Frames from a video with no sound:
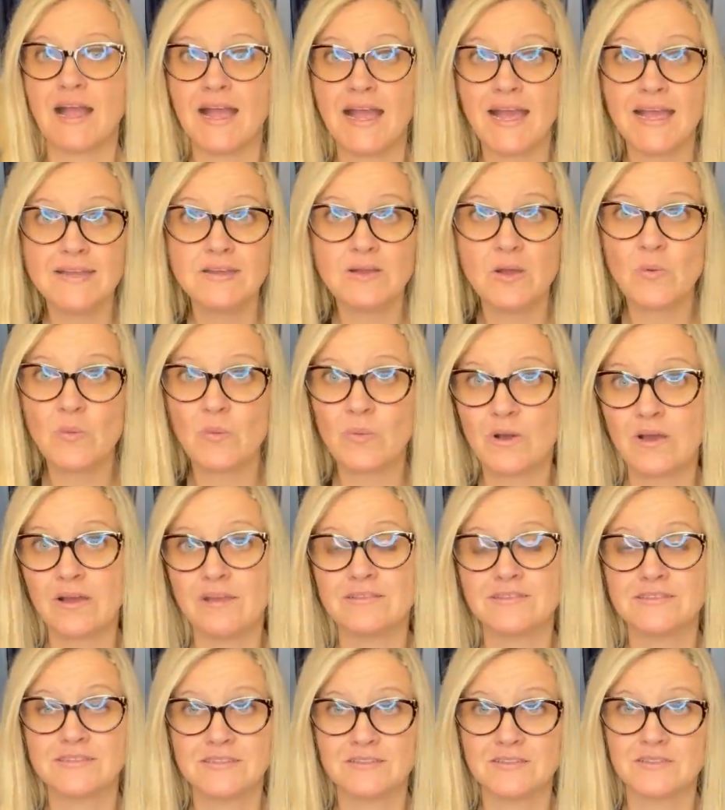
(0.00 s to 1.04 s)
I don't
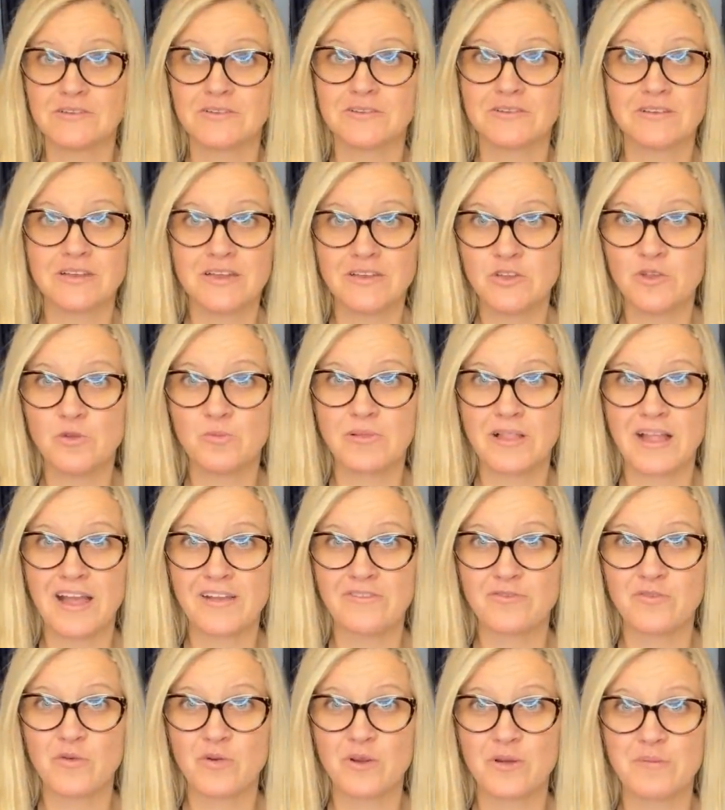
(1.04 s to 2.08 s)
want to learn a new
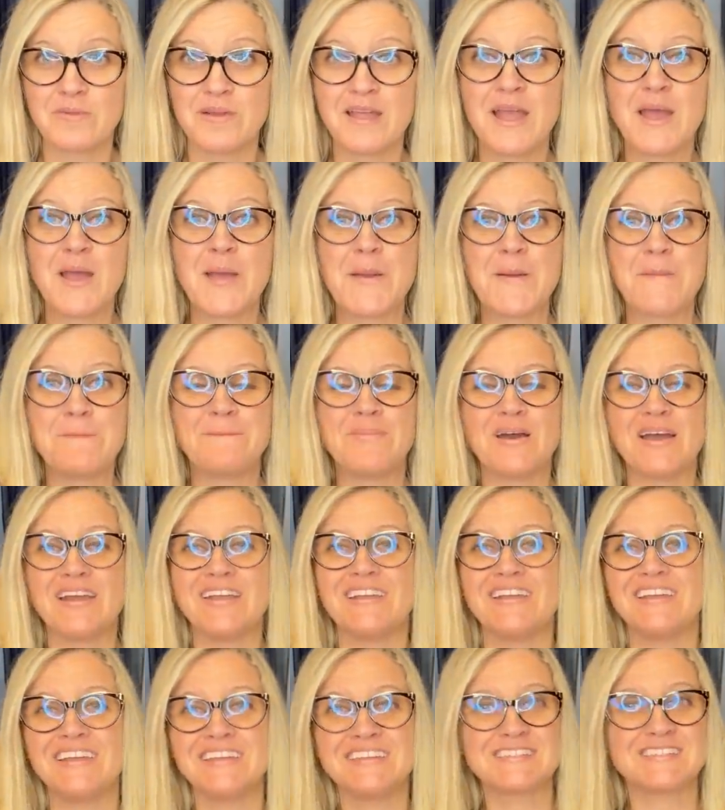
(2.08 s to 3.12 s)
platform,
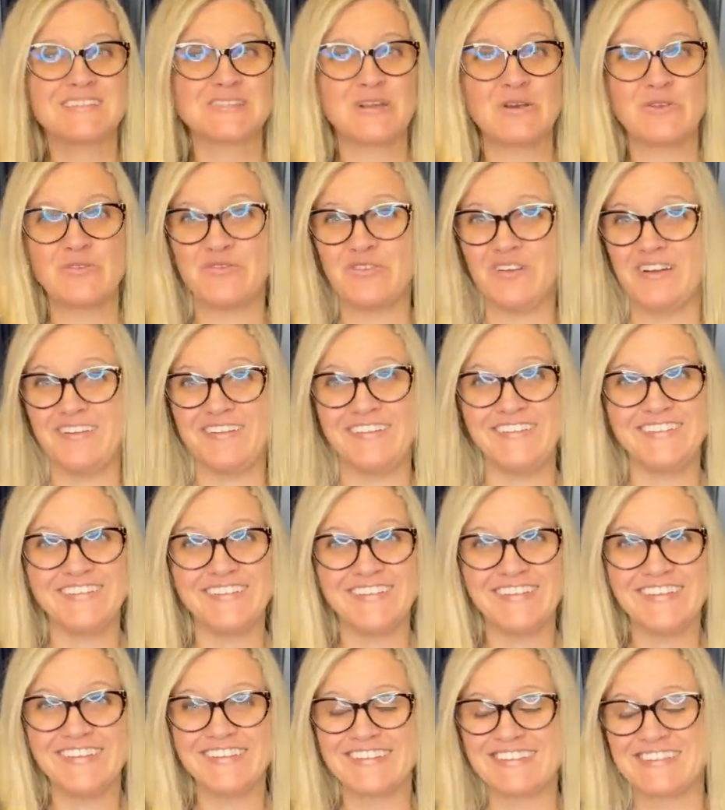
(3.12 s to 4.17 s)
but it's so fun.
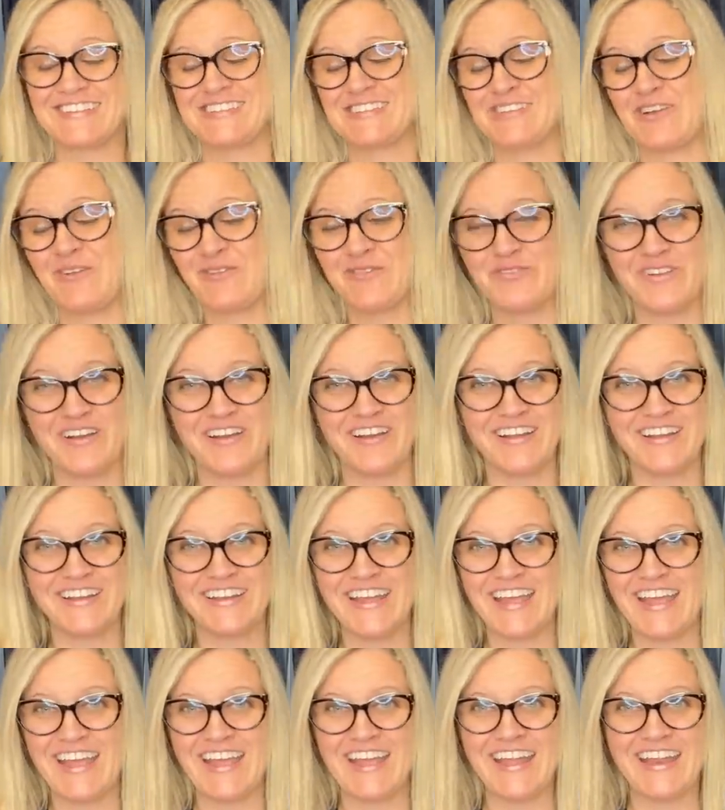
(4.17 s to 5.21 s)
It is so fun.
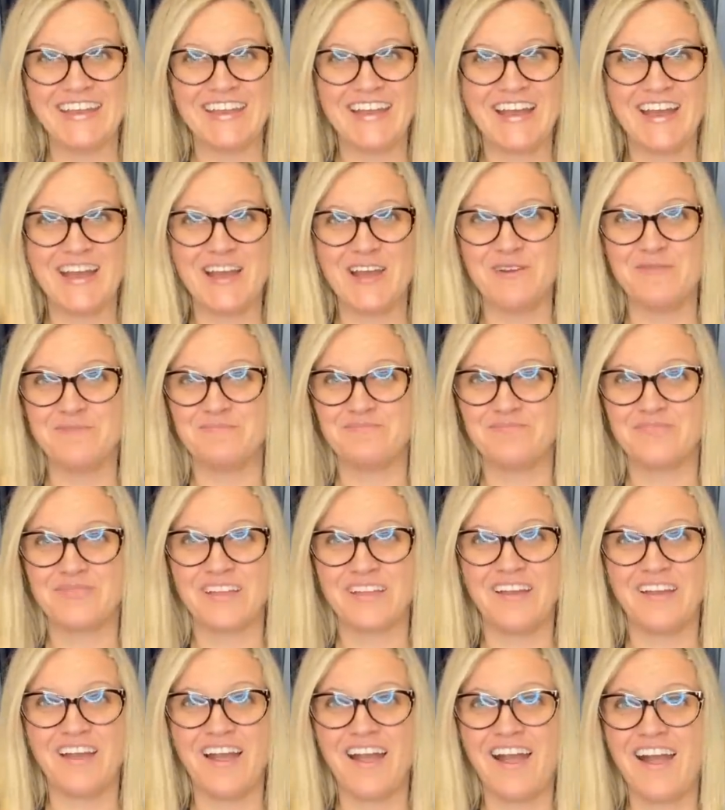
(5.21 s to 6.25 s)
And um,
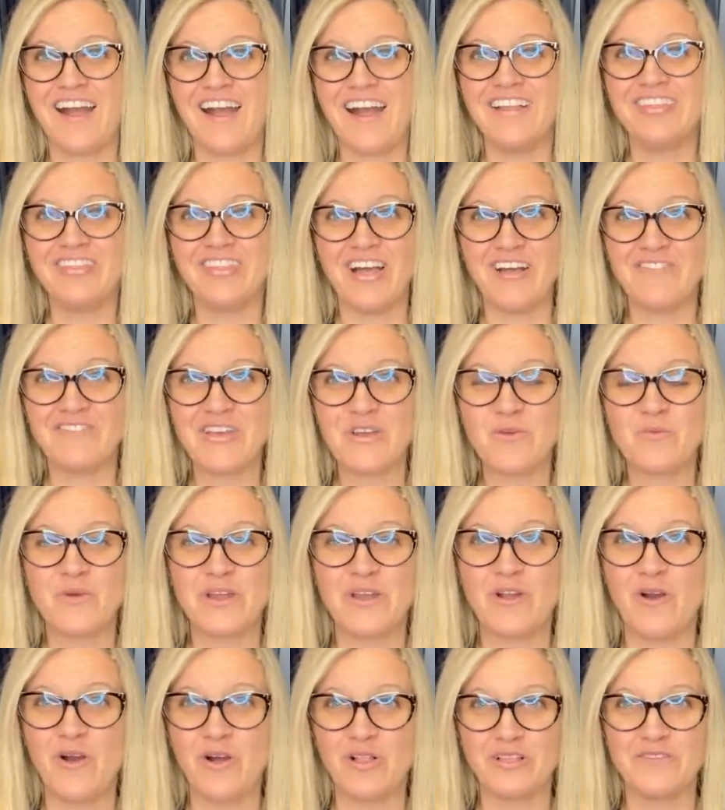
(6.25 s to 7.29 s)
I love it
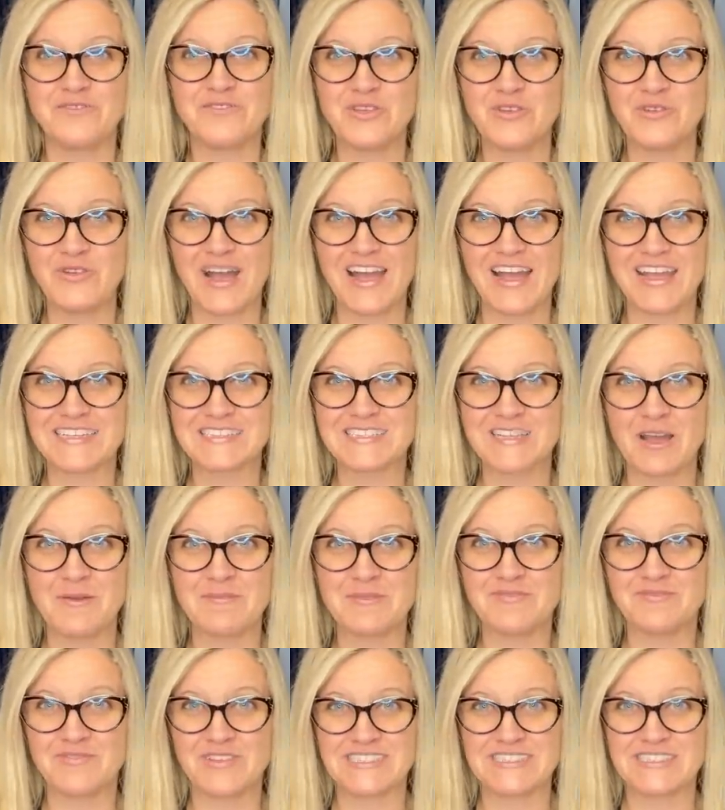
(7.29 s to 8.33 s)
when all of you guys come
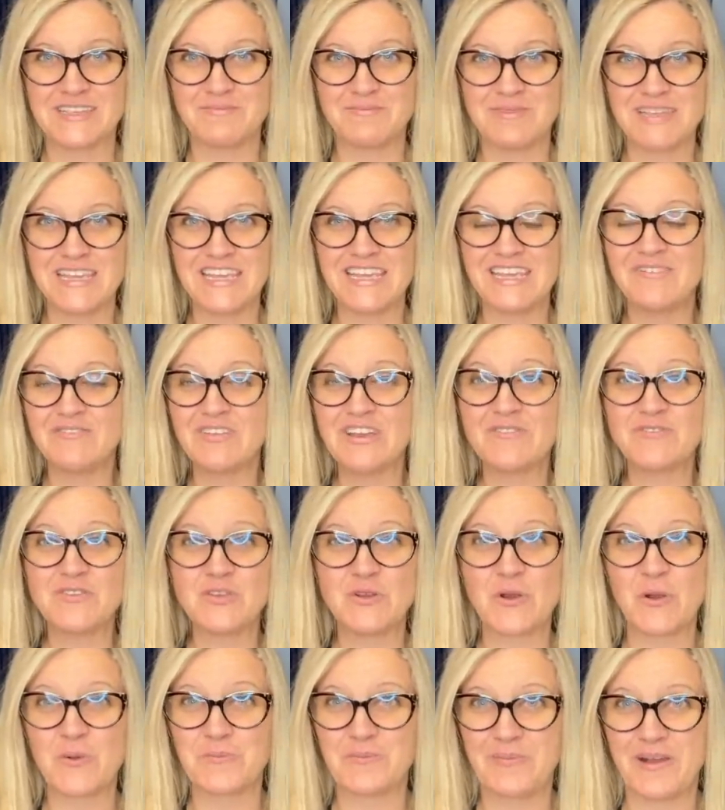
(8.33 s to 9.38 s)
and visit me, even if you
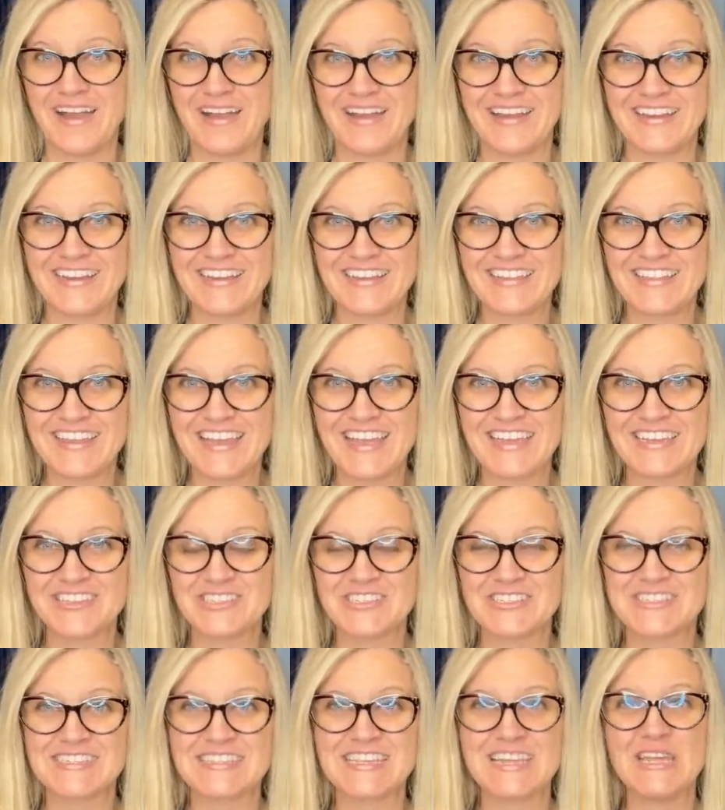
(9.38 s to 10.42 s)
don't buy anything,
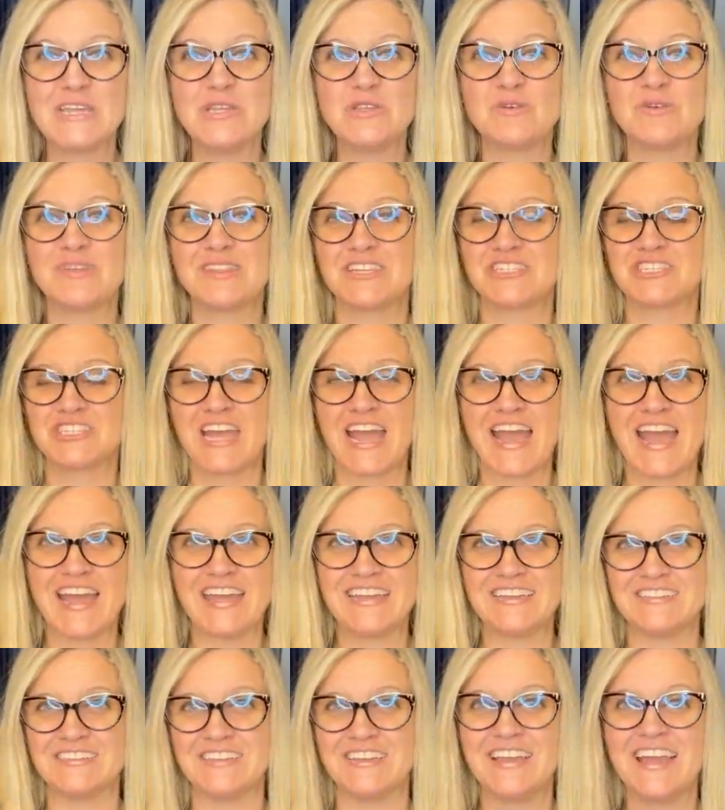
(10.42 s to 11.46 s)
just seeing you in the chat
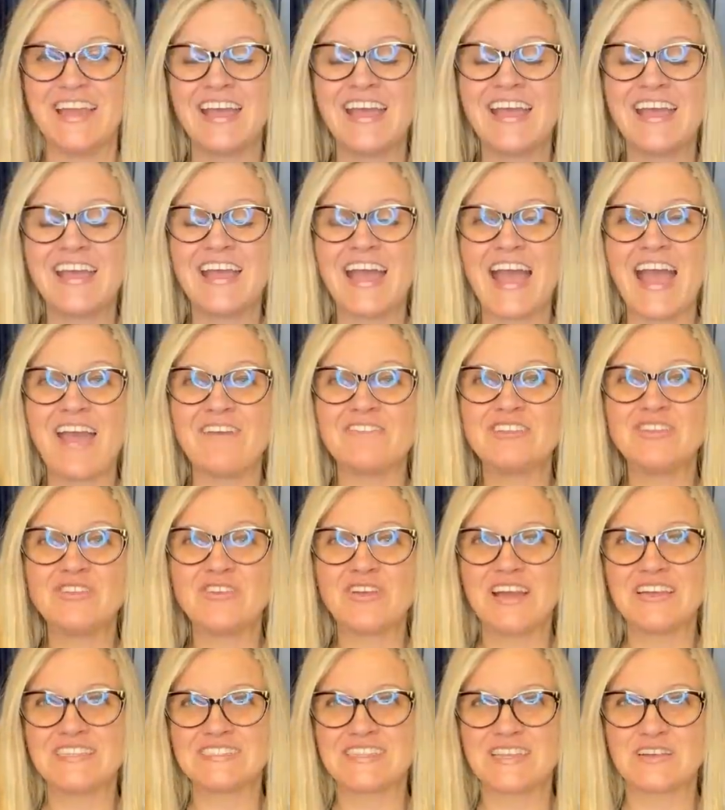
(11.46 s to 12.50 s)
and having you
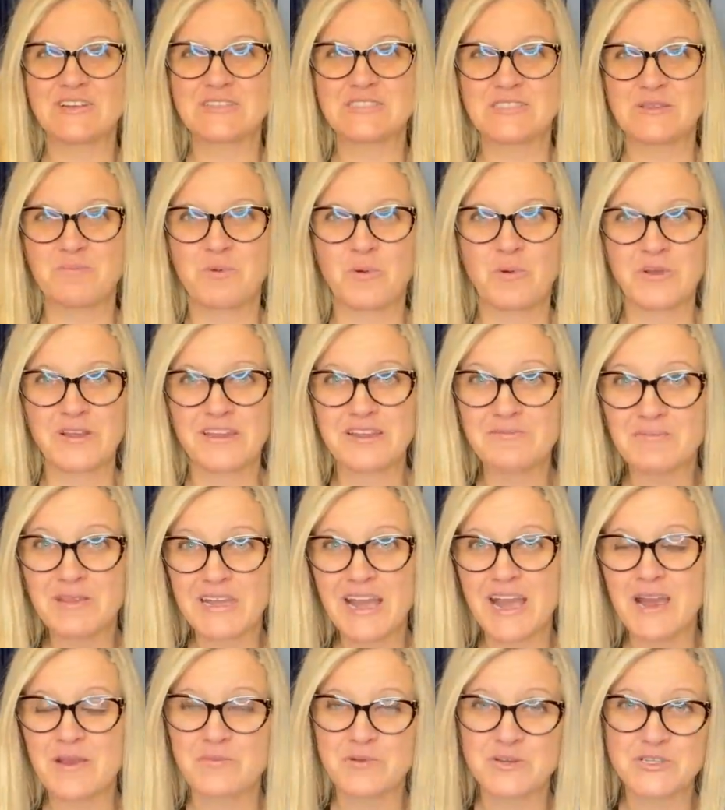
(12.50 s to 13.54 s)
guys there supporting me.
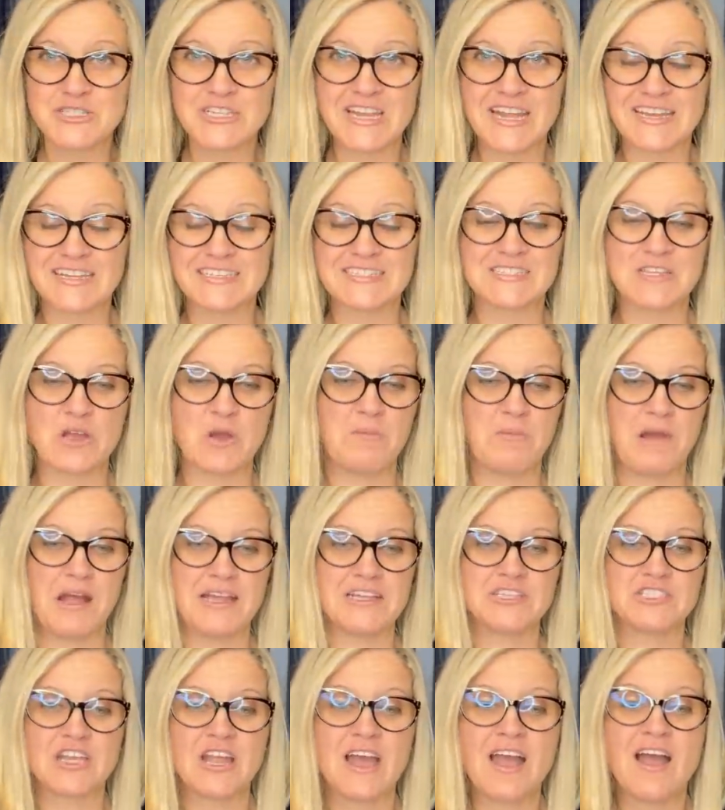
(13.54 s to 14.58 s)
I appreciate it so
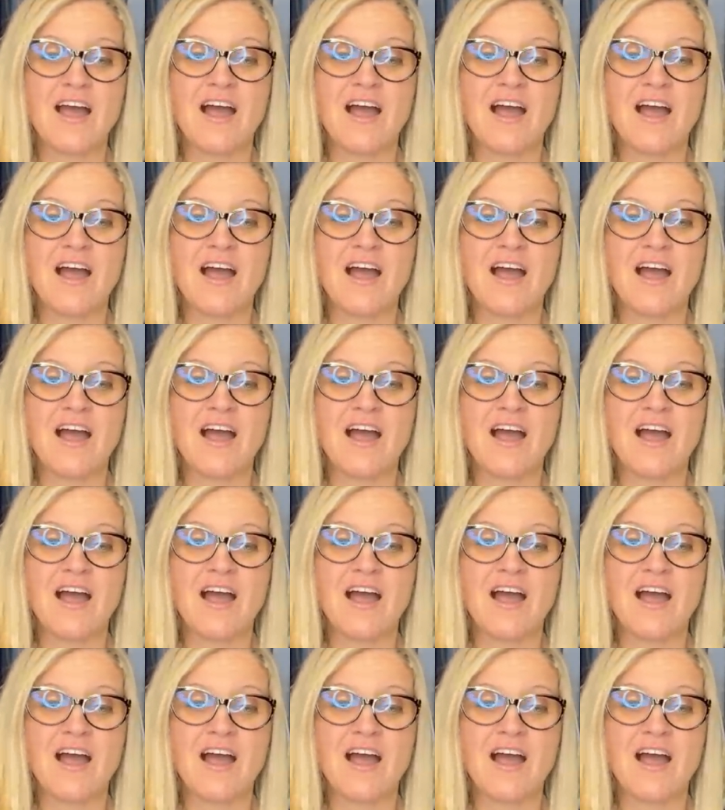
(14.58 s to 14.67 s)
much.